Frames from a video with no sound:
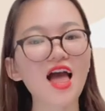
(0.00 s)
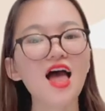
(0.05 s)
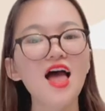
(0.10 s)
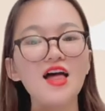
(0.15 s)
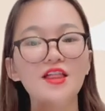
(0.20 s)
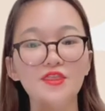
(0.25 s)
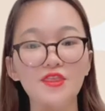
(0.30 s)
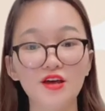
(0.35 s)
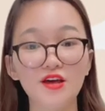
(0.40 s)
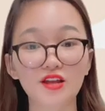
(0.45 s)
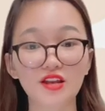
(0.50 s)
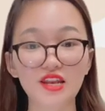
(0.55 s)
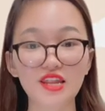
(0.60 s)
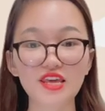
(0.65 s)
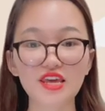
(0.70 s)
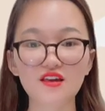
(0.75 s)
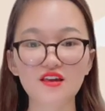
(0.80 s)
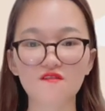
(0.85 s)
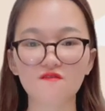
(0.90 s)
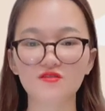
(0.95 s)
the
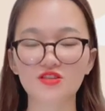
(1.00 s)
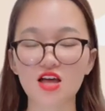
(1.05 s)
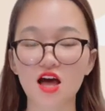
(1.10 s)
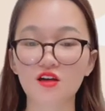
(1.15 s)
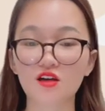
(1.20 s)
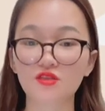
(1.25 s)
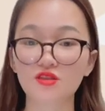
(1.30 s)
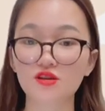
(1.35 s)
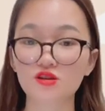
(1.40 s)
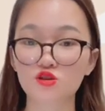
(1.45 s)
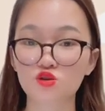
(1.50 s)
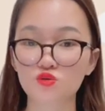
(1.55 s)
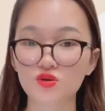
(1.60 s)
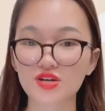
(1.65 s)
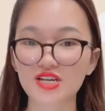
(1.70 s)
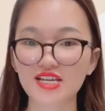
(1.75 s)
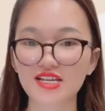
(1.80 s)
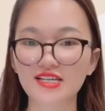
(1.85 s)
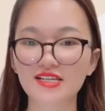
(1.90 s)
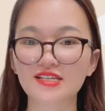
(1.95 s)
leaves on the
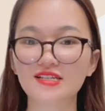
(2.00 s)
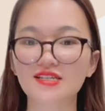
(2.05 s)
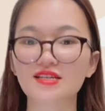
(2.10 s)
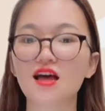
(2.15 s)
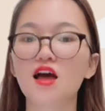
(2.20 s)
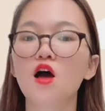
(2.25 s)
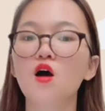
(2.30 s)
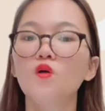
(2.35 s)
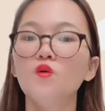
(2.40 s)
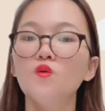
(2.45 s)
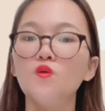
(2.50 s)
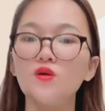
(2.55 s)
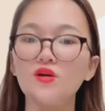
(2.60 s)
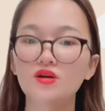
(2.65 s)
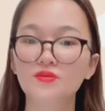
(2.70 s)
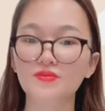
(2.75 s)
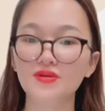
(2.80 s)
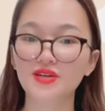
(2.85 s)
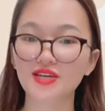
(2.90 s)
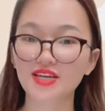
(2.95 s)
trees were
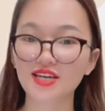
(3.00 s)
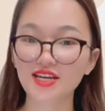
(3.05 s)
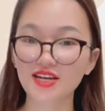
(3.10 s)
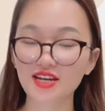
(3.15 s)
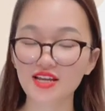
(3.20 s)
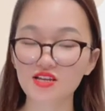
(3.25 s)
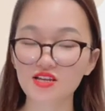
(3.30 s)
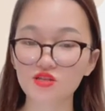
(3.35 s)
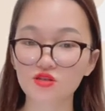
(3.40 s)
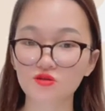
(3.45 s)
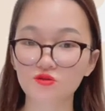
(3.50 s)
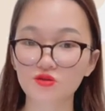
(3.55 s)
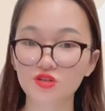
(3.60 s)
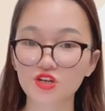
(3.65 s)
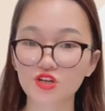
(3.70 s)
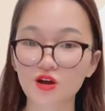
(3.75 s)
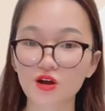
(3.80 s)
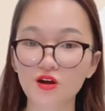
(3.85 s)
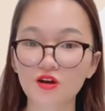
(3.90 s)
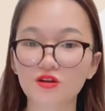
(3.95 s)
beginning to
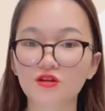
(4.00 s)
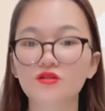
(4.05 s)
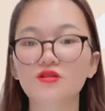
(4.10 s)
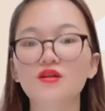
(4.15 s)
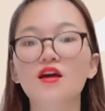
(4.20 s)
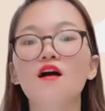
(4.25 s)
turn